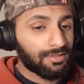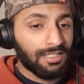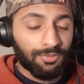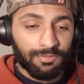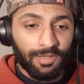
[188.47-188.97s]

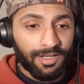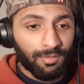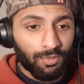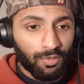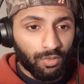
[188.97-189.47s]
He was my
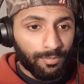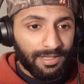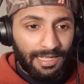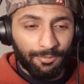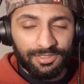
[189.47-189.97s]
number one
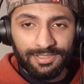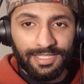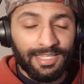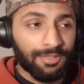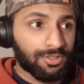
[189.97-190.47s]
quarterback. I wasn't
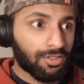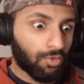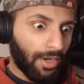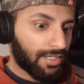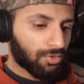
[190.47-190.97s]
saying he was the
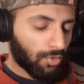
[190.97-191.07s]
greatest